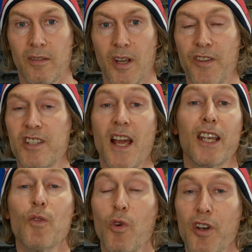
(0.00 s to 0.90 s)
And the
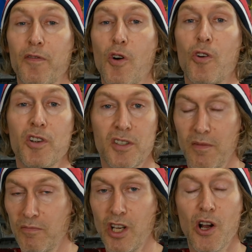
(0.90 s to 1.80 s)
second one, of course,
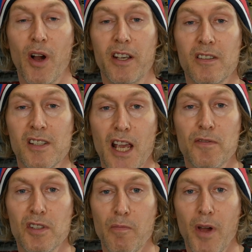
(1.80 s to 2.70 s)
you know, I can
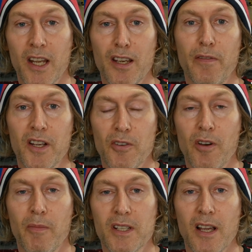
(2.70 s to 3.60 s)
save some money if I do
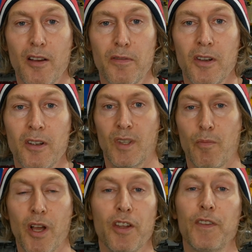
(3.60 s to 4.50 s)
it myself.
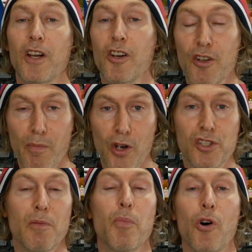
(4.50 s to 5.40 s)
But the third and
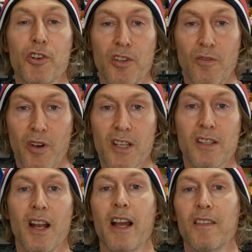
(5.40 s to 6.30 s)
most important
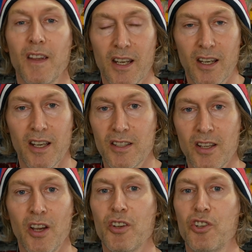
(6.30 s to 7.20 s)
reason, I think, is
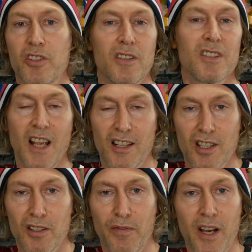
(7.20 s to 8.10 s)
just the
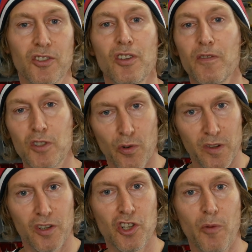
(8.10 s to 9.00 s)
satisfaction of
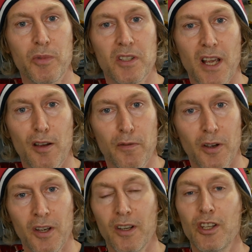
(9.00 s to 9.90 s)
doing the job yourself.
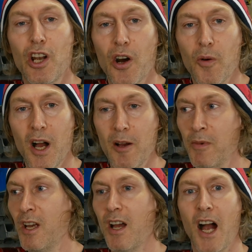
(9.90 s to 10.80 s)
You
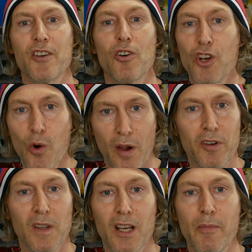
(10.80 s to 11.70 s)
know, I don't know
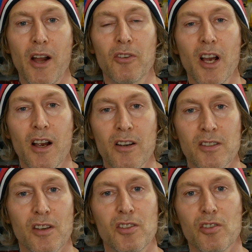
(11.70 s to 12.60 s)
everything about
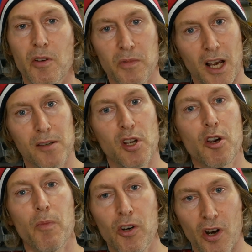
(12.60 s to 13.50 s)
cars, so sometimes I
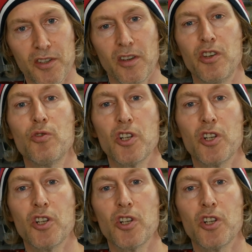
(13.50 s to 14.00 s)
come across a new